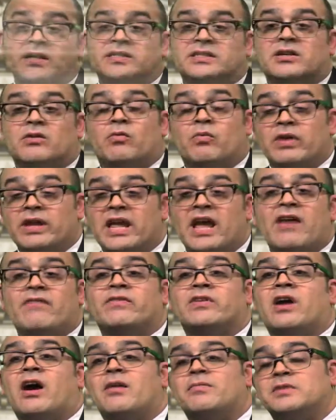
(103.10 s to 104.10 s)
And so we have
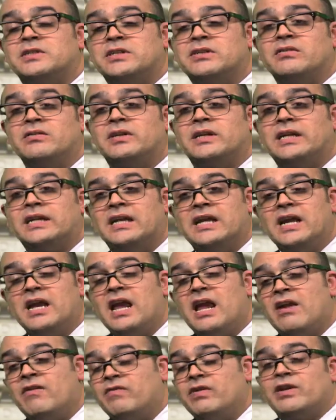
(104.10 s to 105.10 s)
an opportunity,
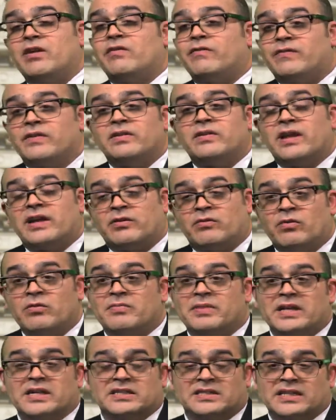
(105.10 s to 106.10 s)
if we don't feel like we're
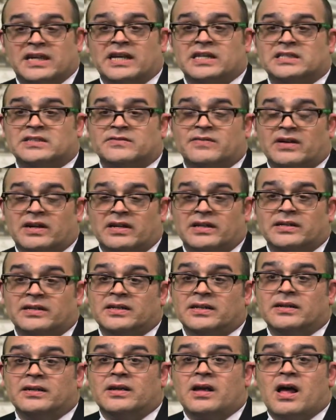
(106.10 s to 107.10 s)
being satisfied
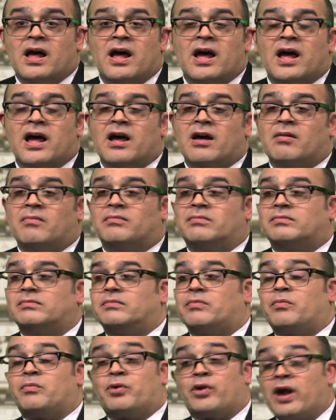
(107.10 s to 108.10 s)
um,
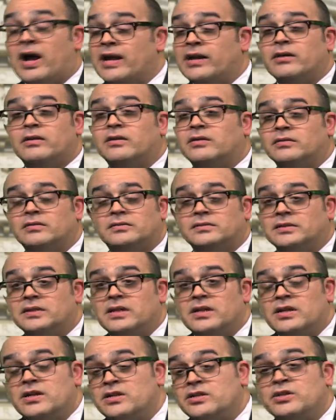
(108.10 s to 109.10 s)
prior
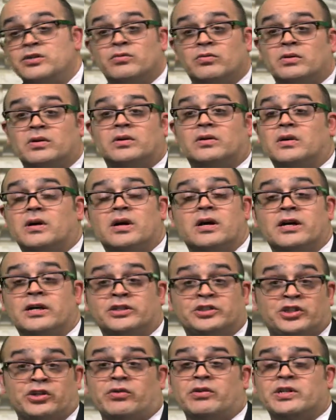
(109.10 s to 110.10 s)
to a,
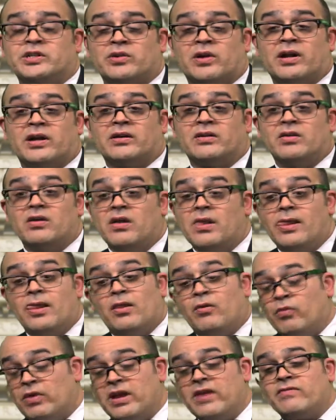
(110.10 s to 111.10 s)
a jury trial,
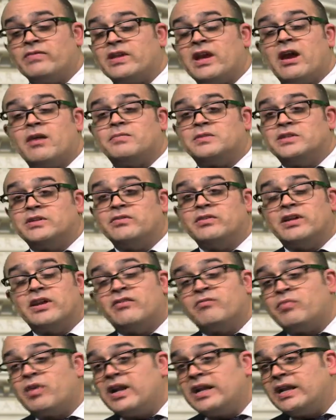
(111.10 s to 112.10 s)
we have the opportunity
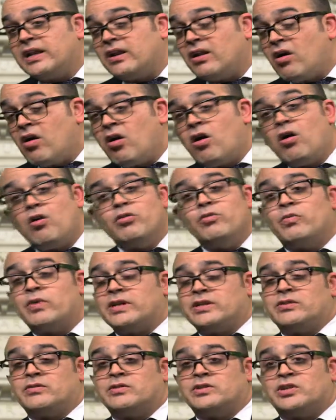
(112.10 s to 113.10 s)
of bringing it all the
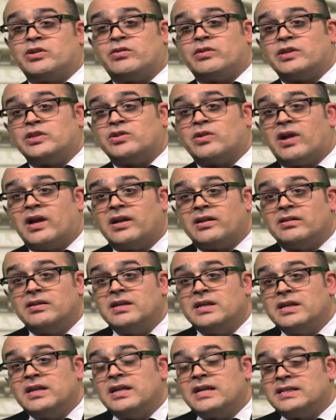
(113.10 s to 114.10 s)
way to a jury trial
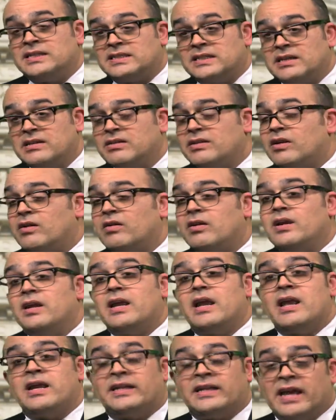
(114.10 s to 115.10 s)
and sitting there
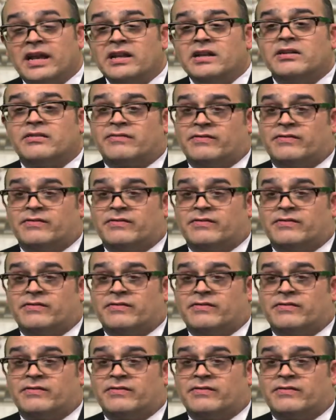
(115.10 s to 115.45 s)
and getting